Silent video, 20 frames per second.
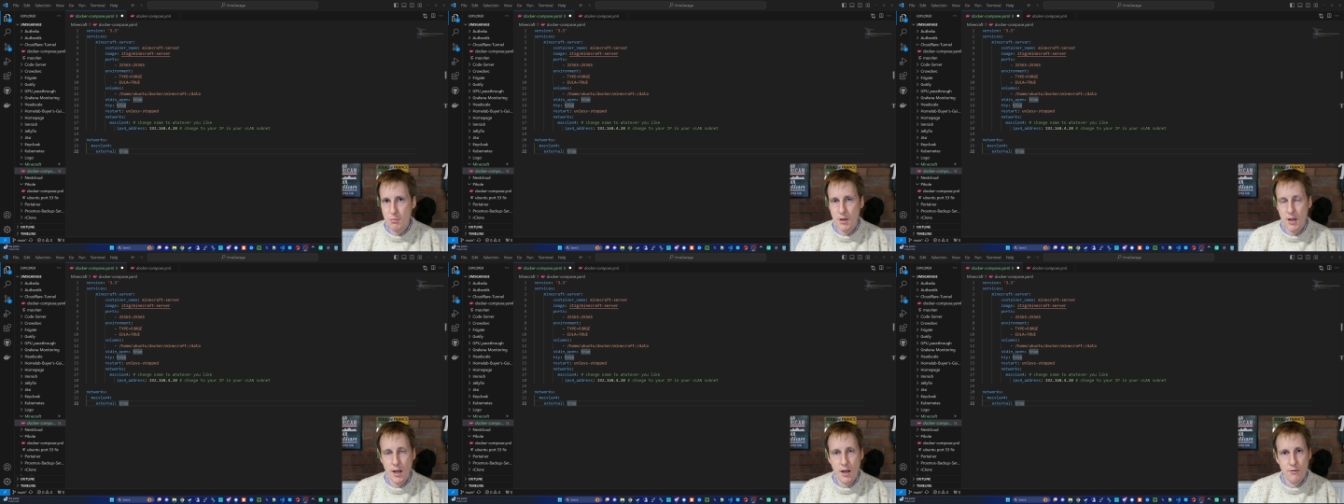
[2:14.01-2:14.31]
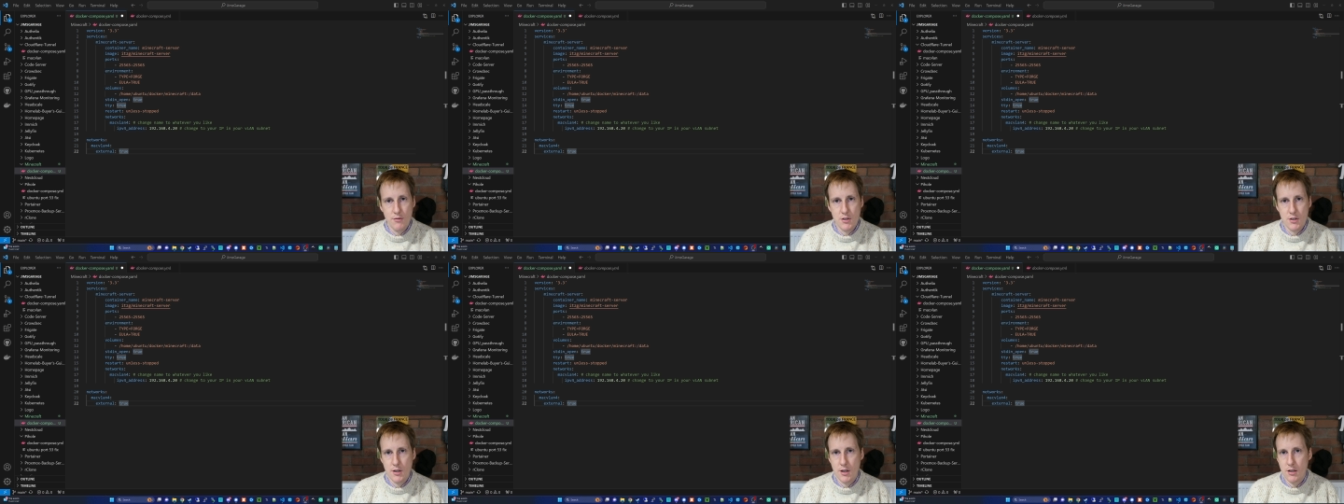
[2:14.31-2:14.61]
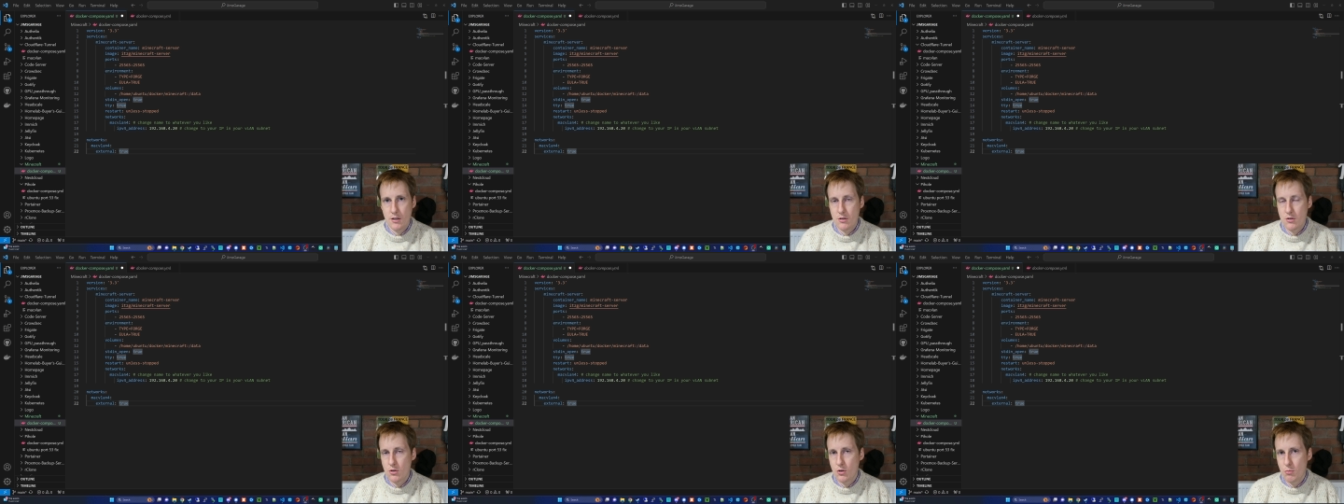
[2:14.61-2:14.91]

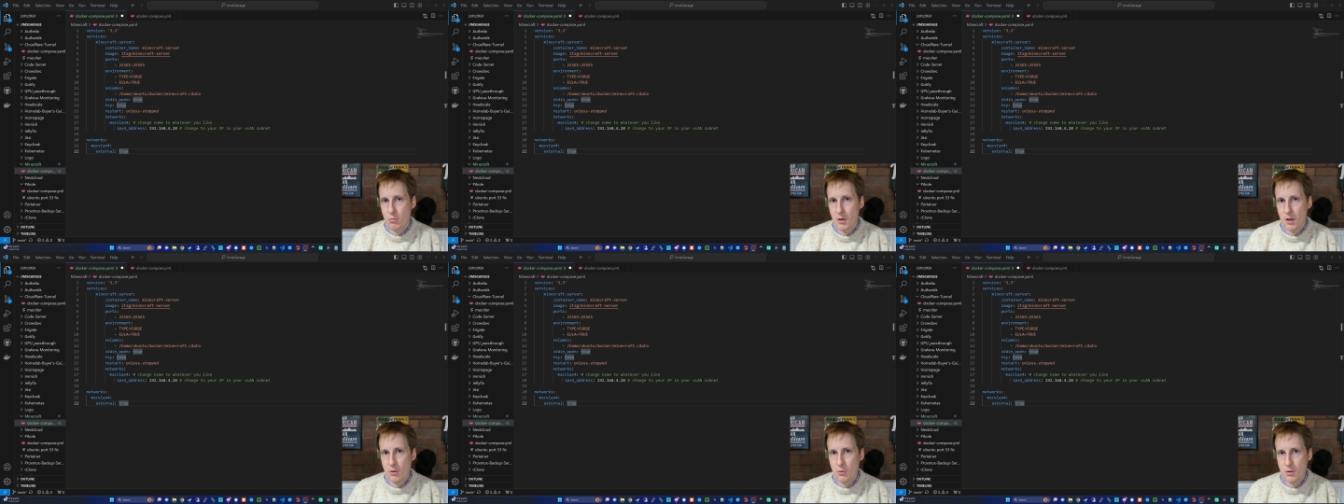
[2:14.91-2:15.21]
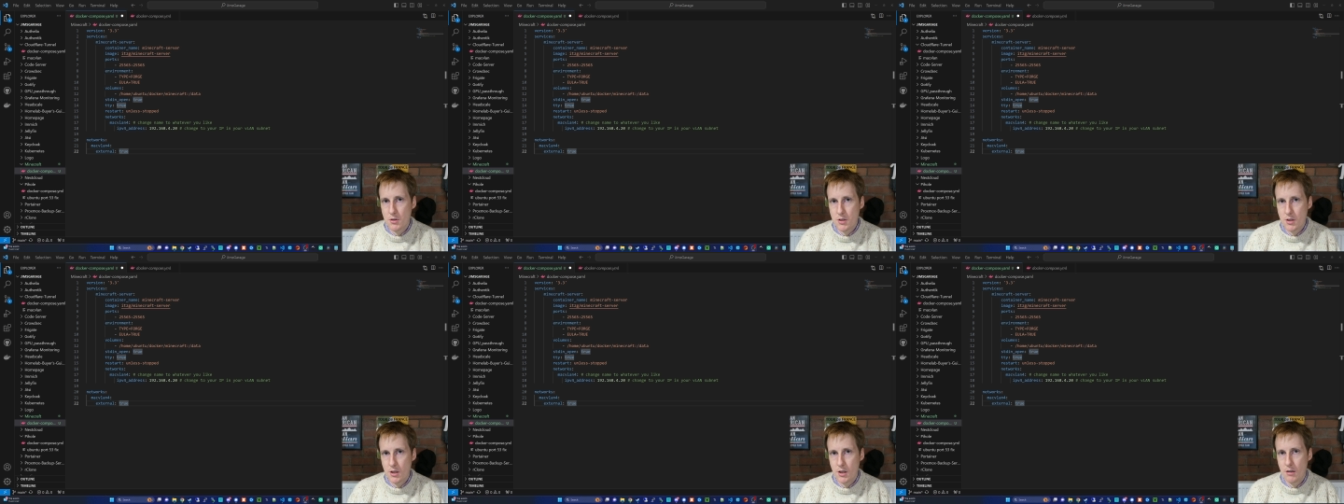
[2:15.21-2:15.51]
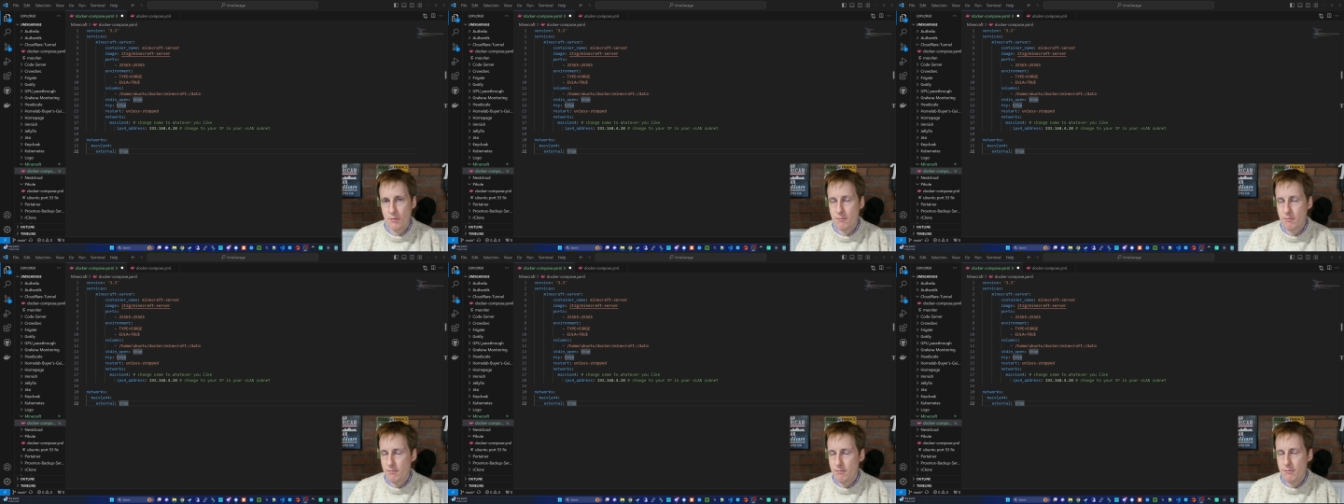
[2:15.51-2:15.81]
PFSense,
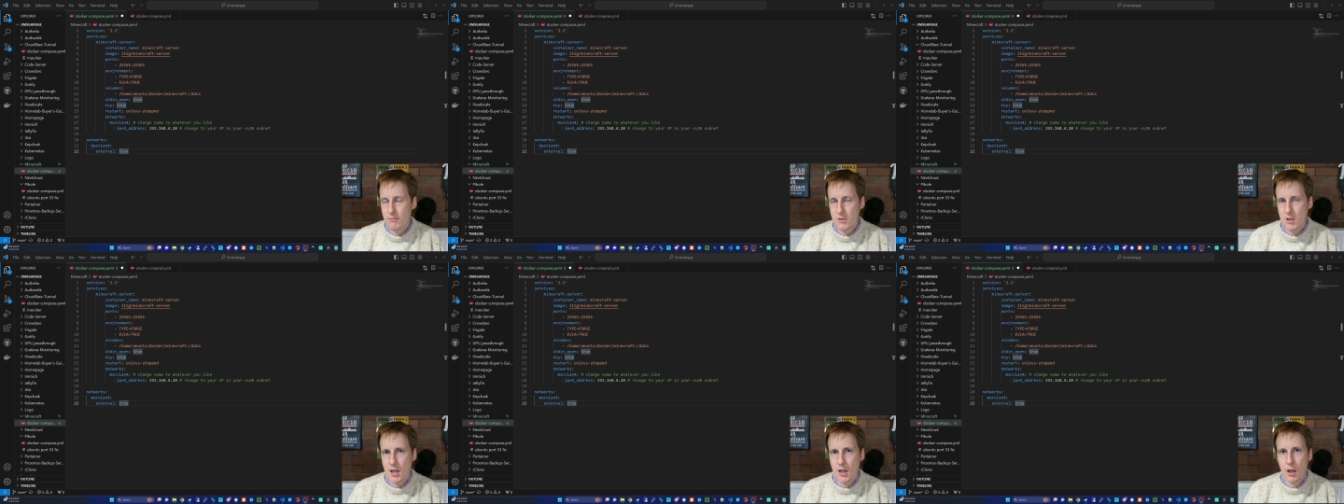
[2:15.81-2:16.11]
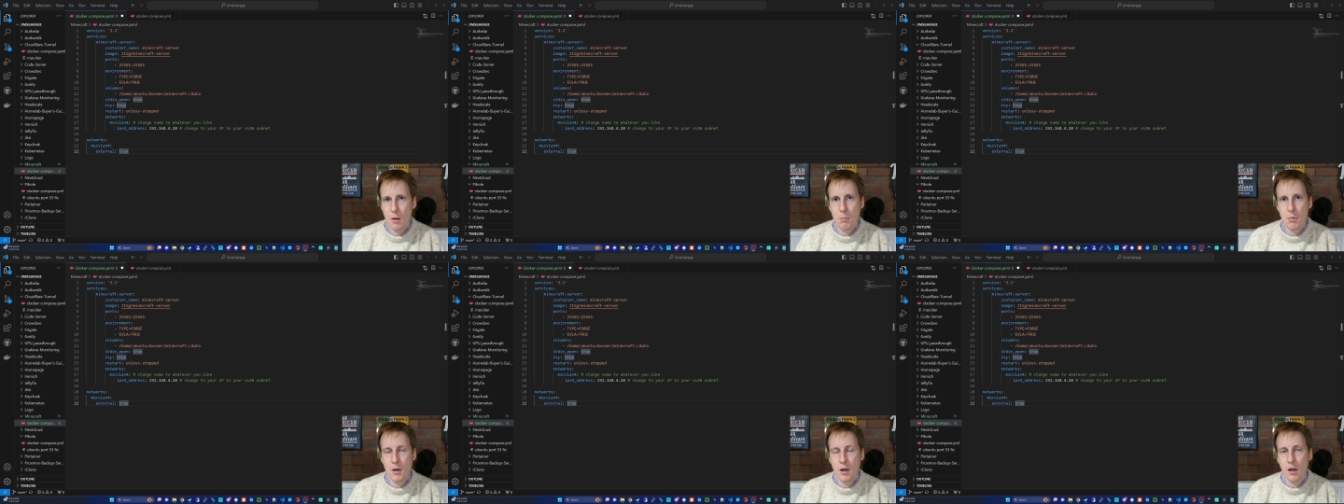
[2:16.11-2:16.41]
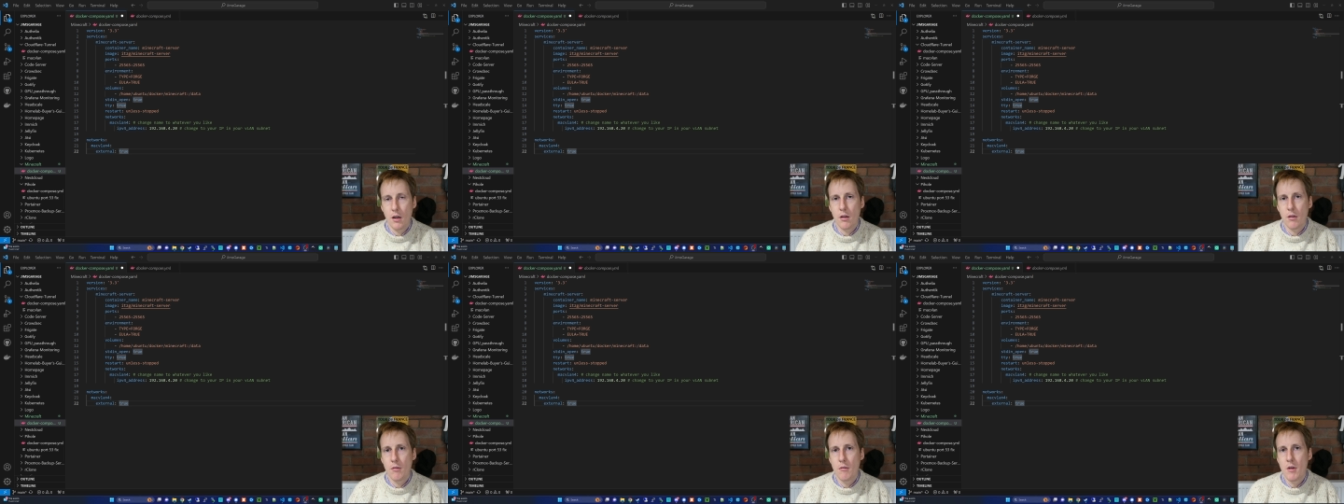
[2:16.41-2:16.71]
Ubiquiti, take your
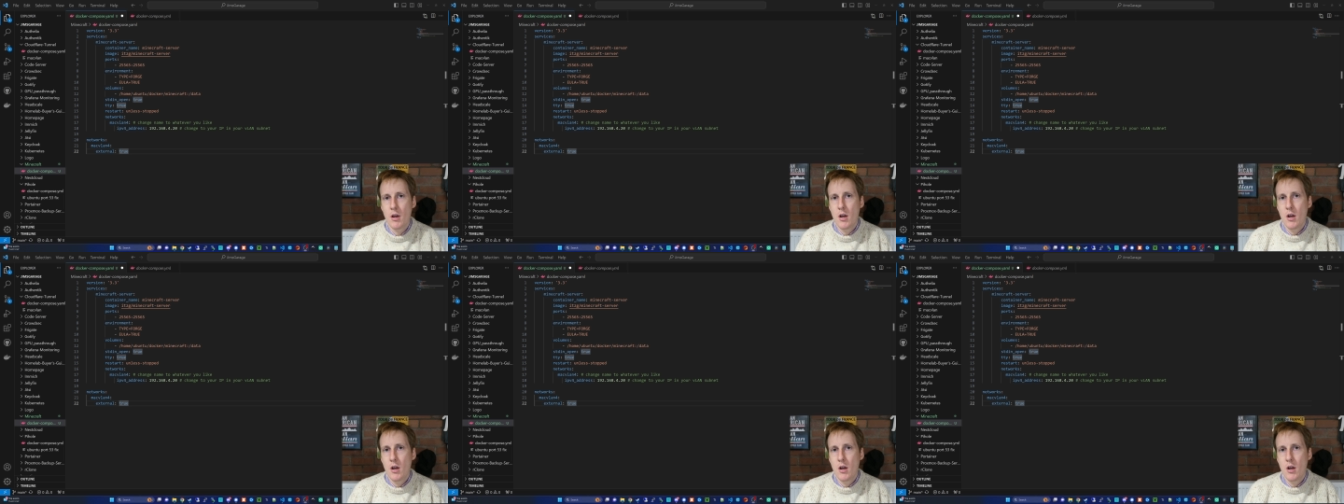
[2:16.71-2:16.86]
pick.